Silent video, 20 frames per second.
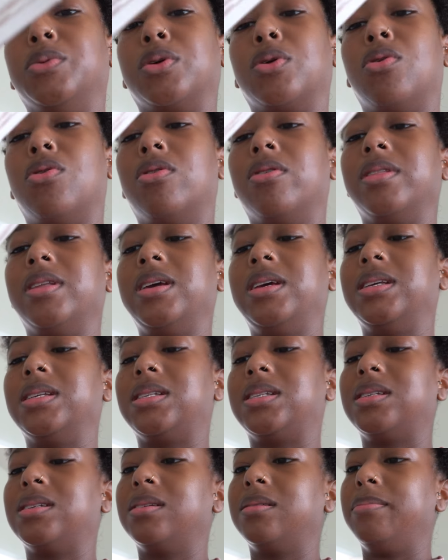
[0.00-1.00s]
you would call
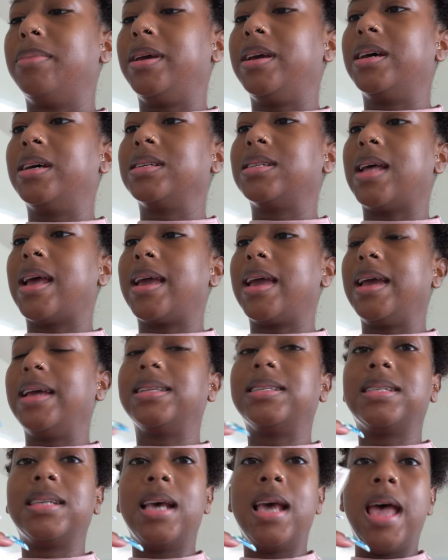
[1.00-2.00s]
these, because like
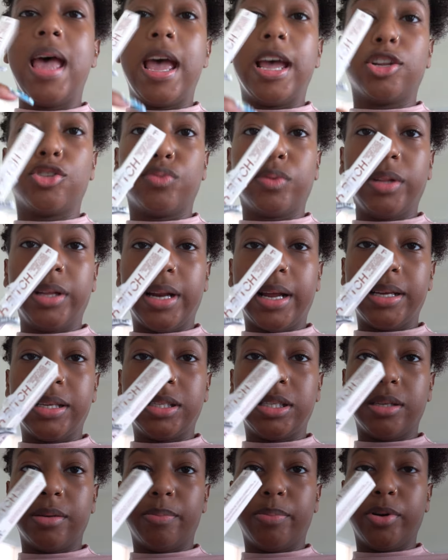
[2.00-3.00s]
it's really nice
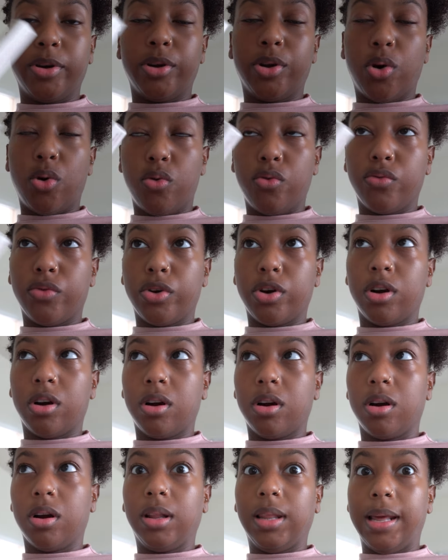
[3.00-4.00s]
to put
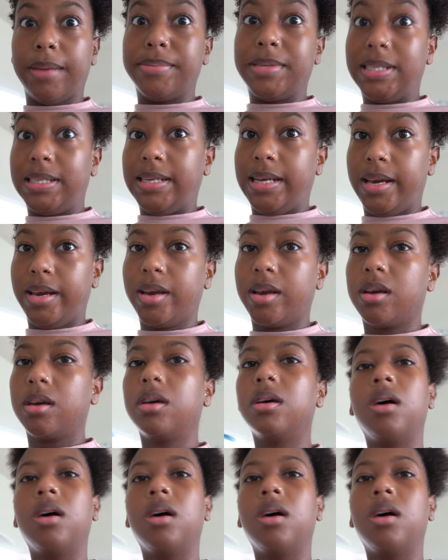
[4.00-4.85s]
over lipstick.